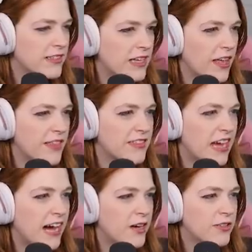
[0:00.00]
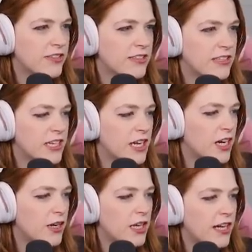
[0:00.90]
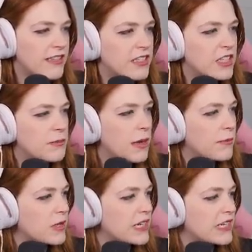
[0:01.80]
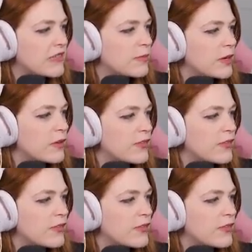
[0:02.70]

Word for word: gonna sell, go propose to Judith. Hopefully she accepts and